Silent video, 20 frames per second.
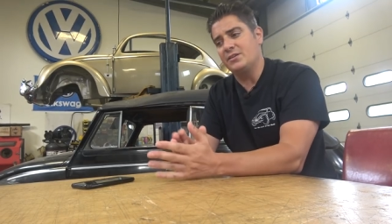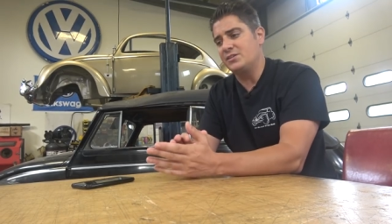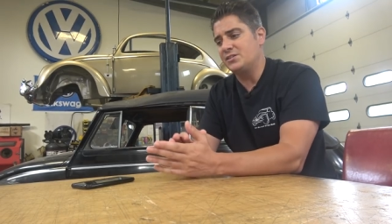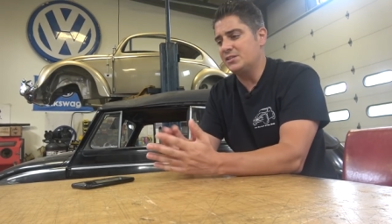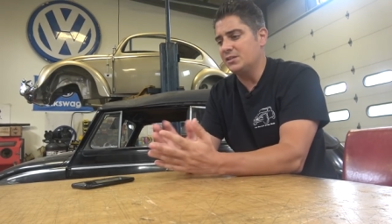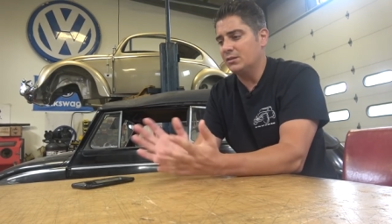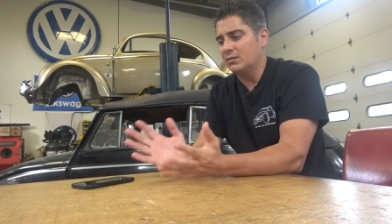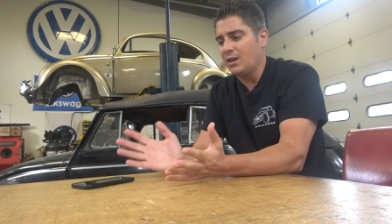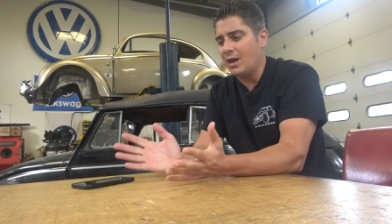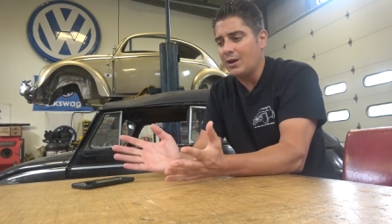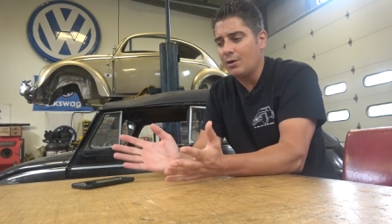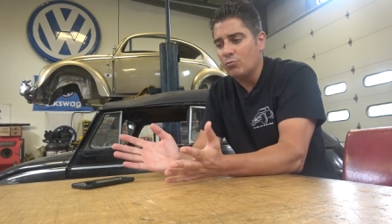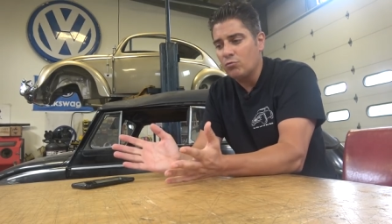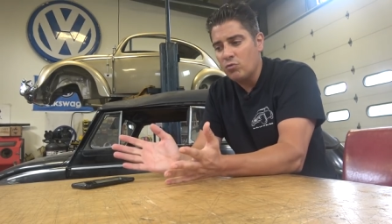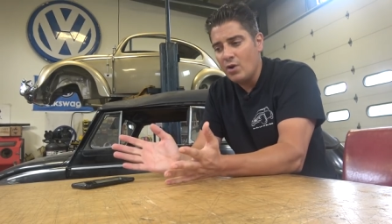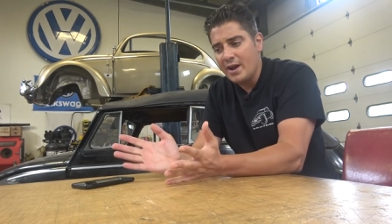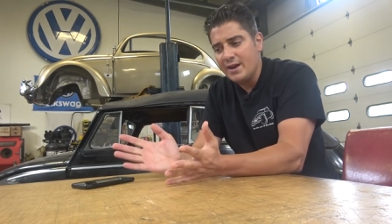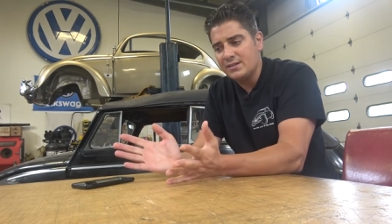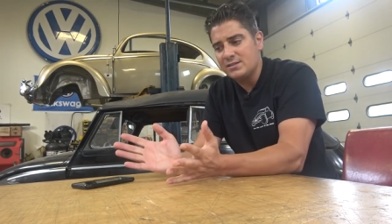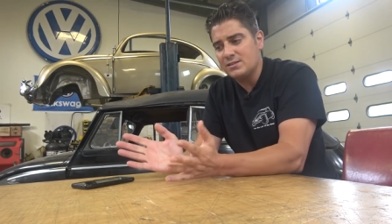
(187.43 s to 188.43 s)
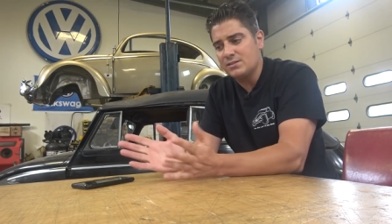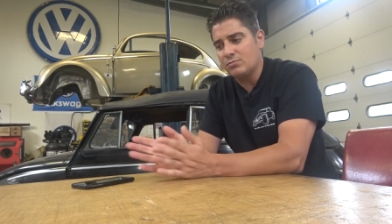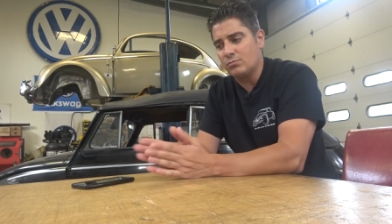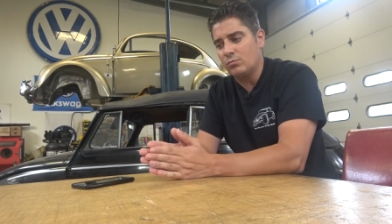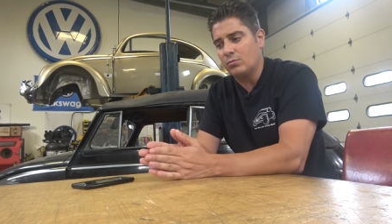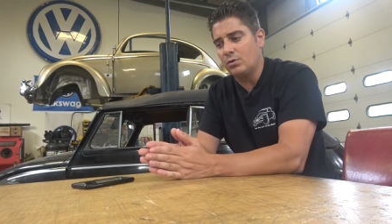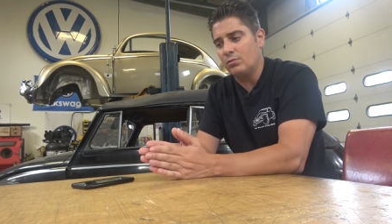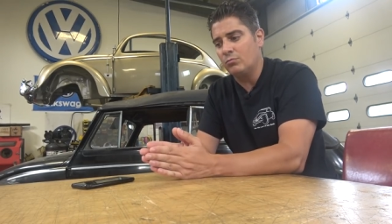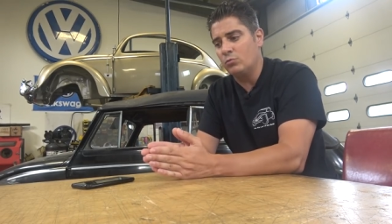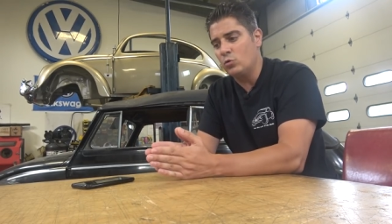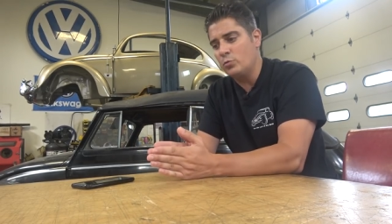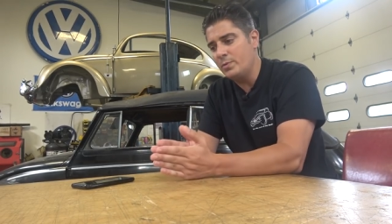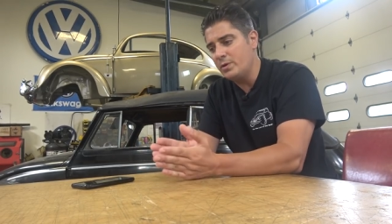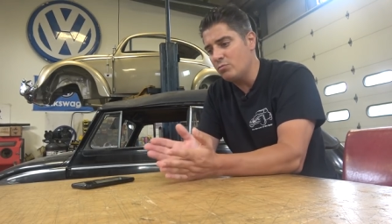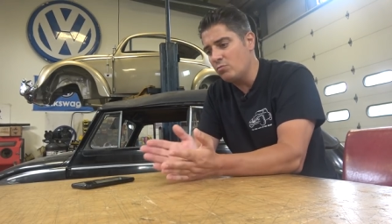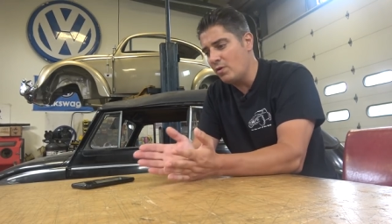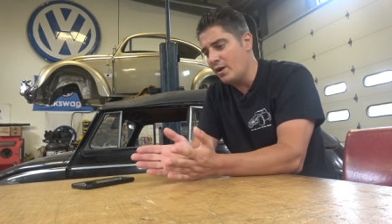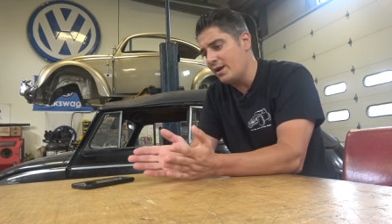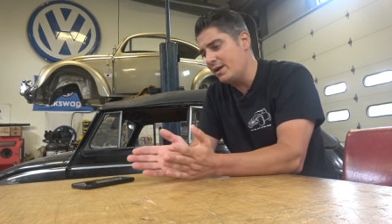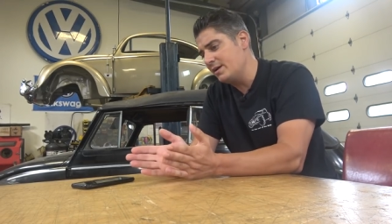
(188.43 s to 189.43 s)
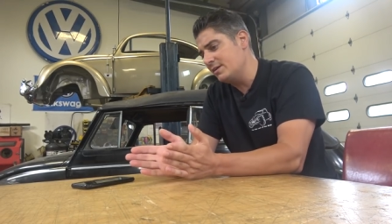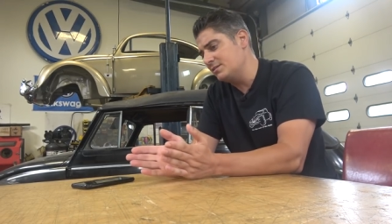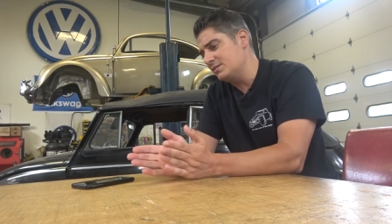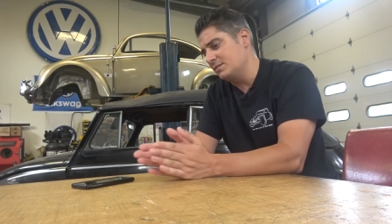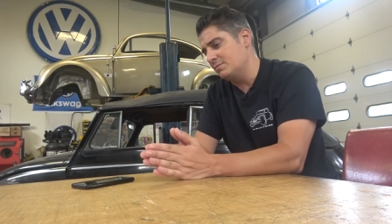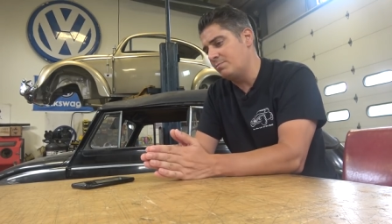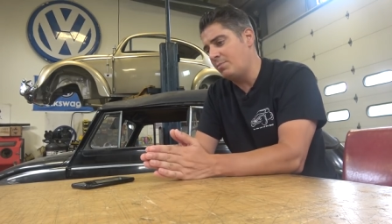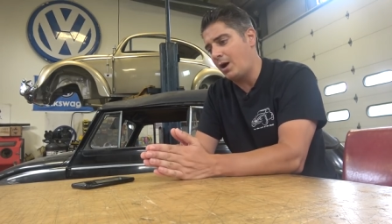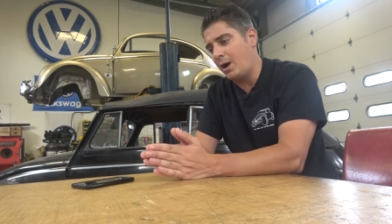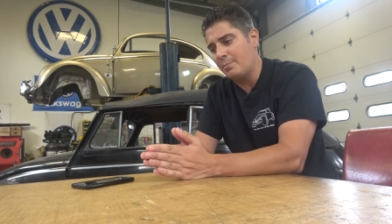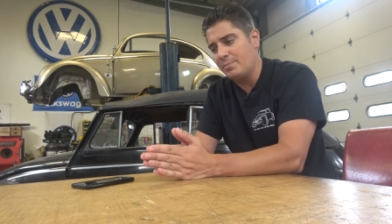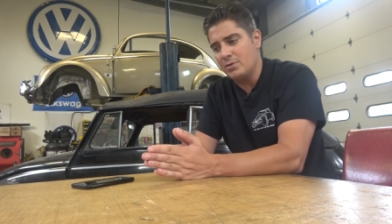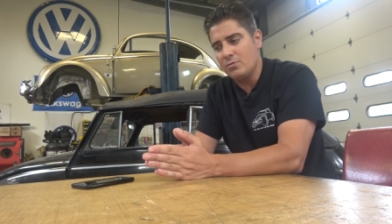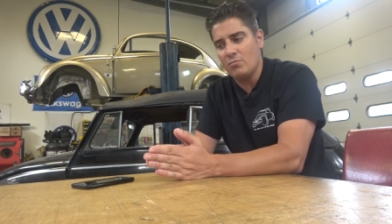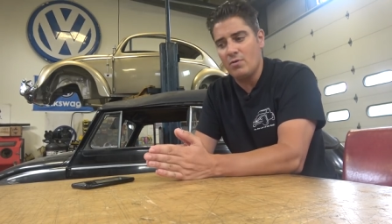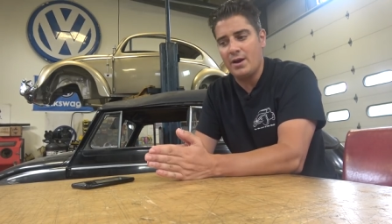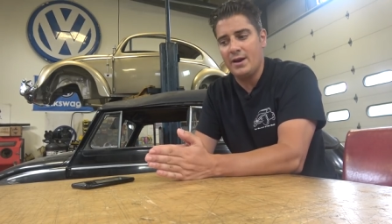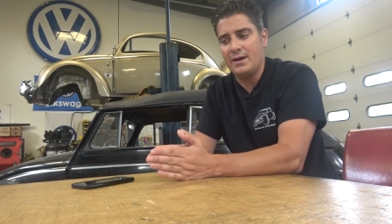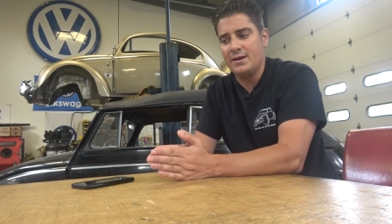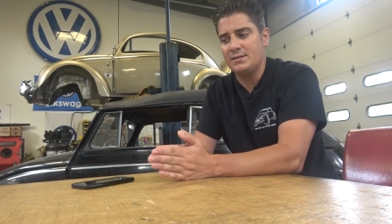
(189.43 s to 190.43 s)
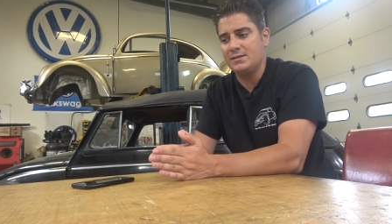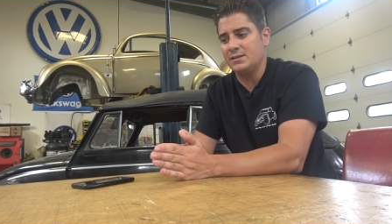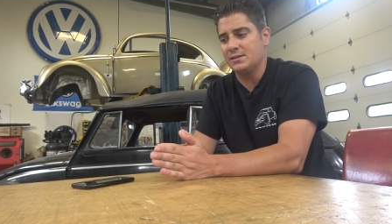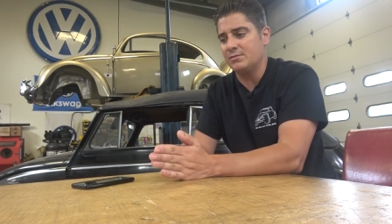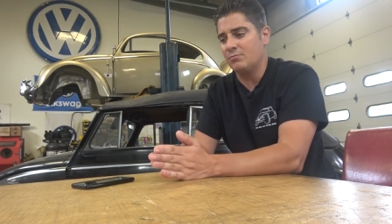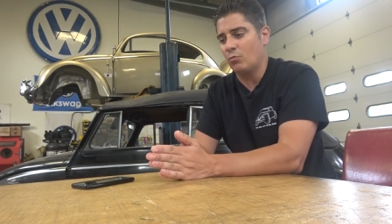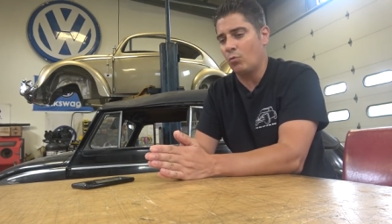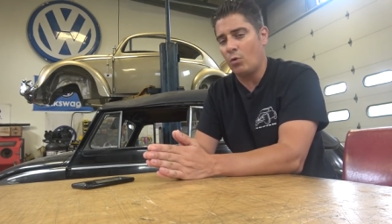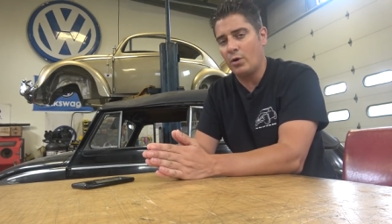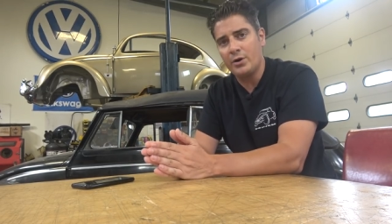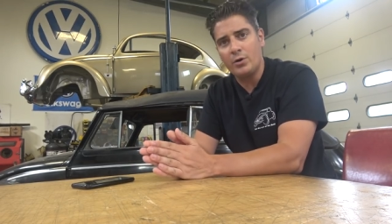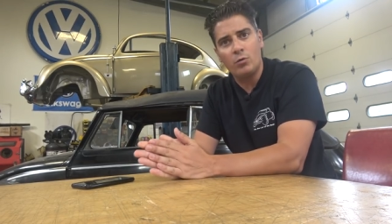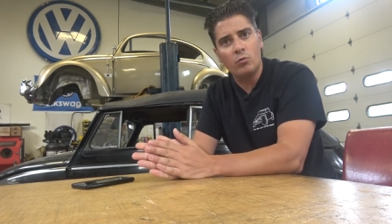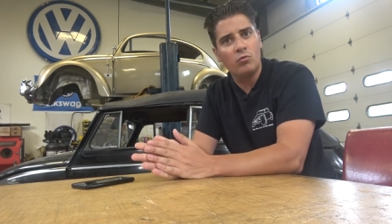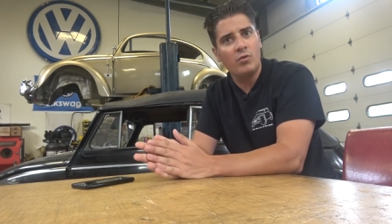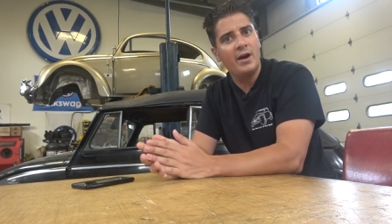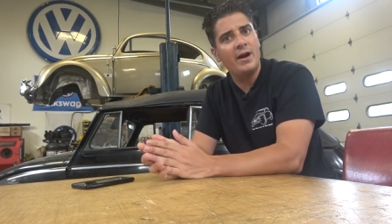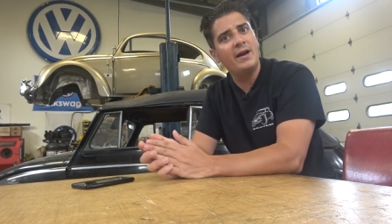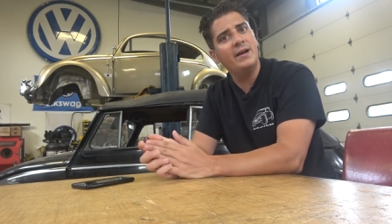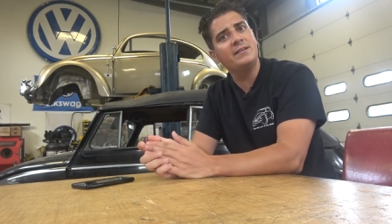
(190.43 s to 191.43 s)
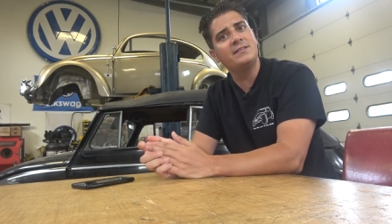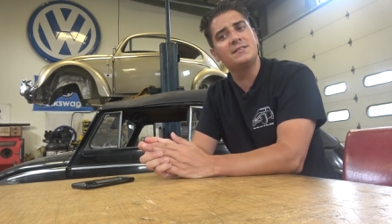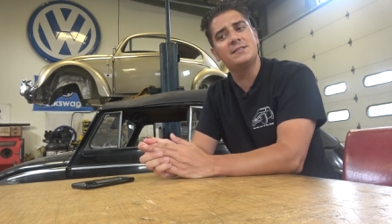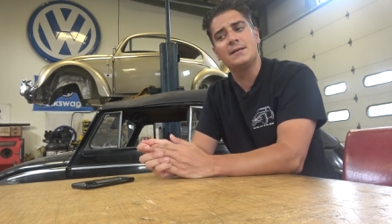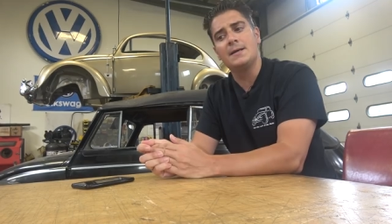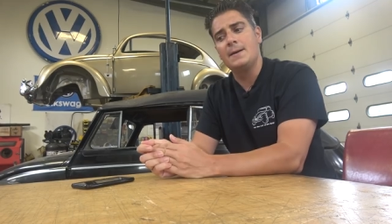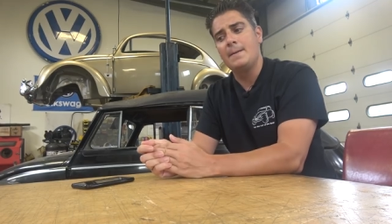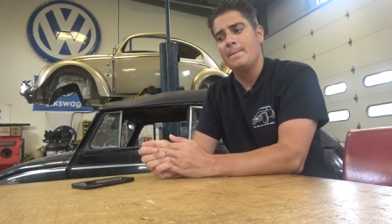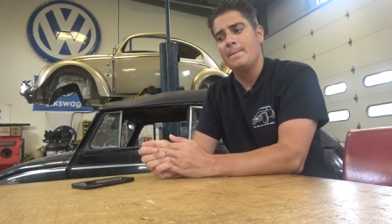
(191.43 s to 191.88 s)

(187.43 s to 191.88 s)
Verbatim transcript: You see a lot of reds, ruby reds and poppy reds and royal reds.